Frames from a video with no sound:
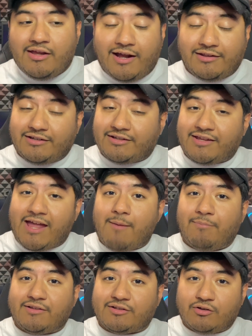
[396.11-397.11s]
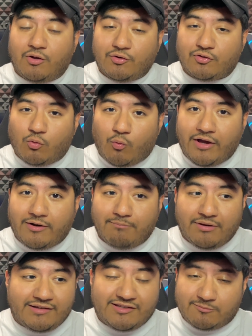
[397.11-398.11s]
I think the gap has closed quite a
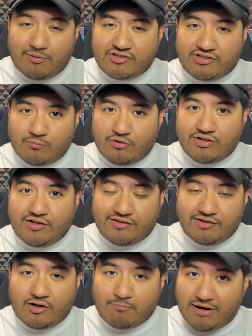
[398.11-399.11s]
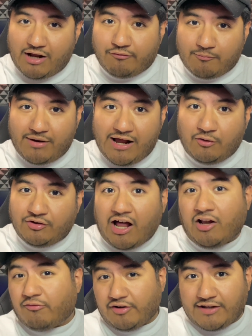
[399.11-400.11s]
bit, especially when you consider pound for pound,
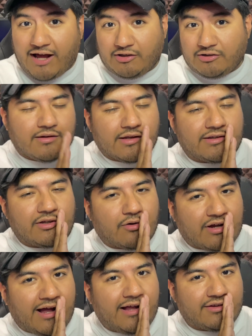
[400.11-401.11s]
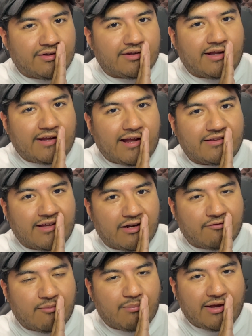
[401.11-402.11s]
dollar for dollar. It's still consoles on that side
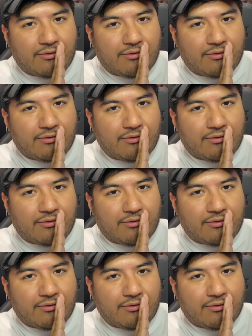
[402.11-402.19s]
of it, by the